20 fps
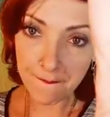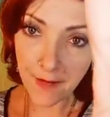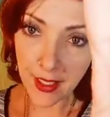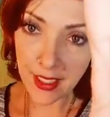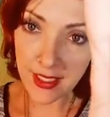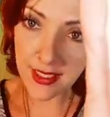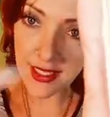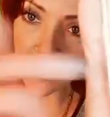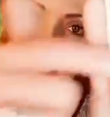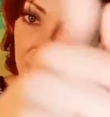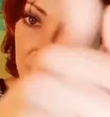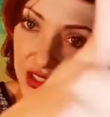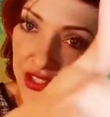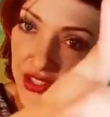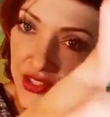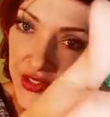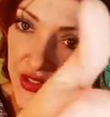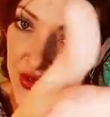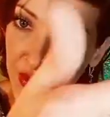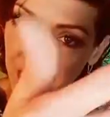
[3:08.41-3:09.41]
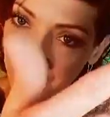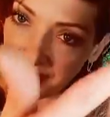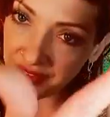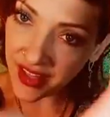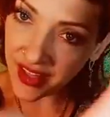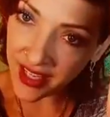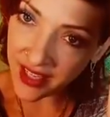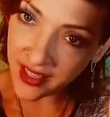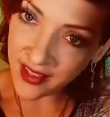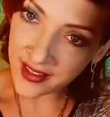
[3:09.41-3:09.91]
See how she's sort of
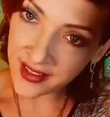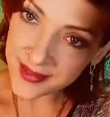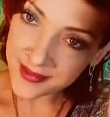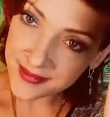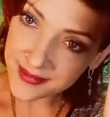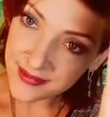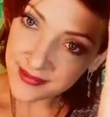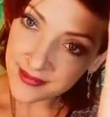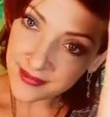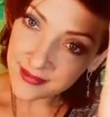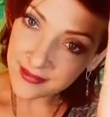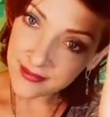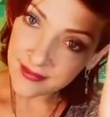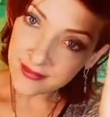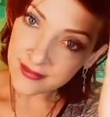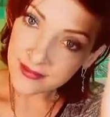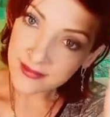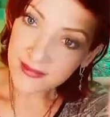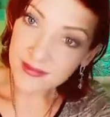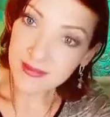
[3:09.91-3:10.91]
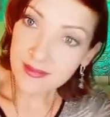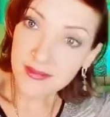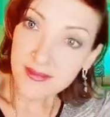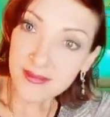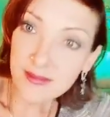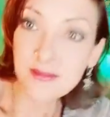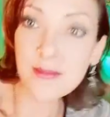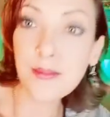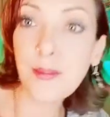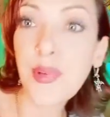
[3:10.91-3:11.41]
like
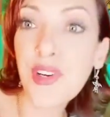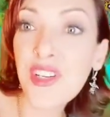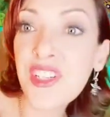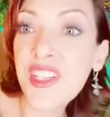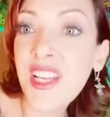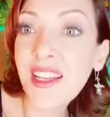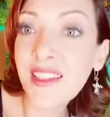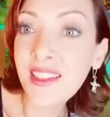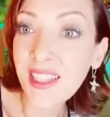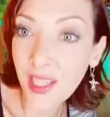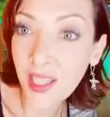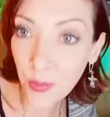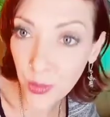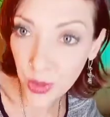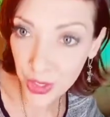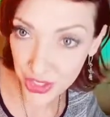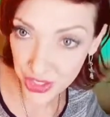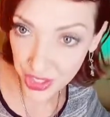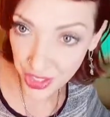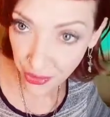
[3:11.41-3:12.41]
protecting what she